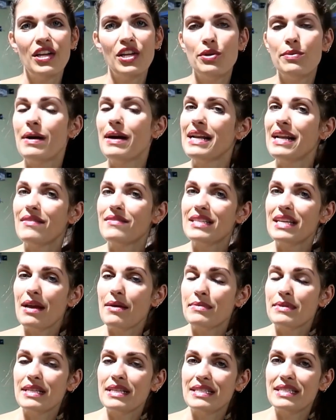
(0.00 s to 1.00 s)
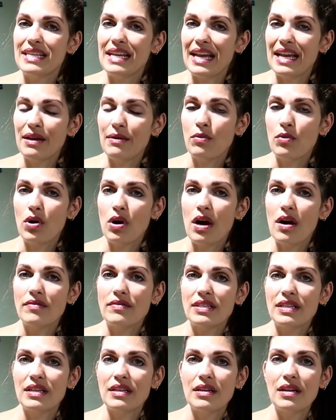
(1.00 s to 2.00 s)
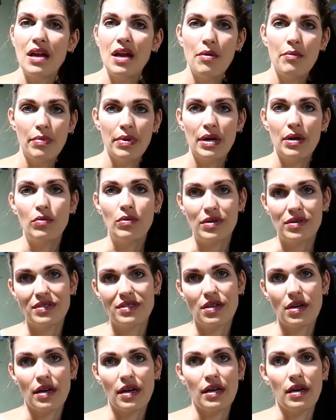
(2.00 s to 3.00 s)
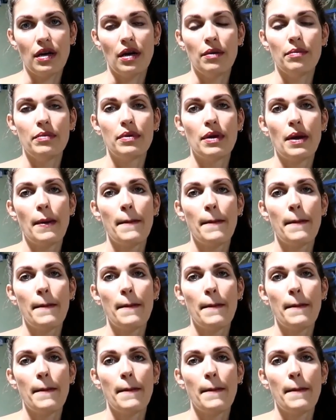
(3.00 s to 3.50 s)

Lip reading: You might have to empty the tank more often, but it will suck it up.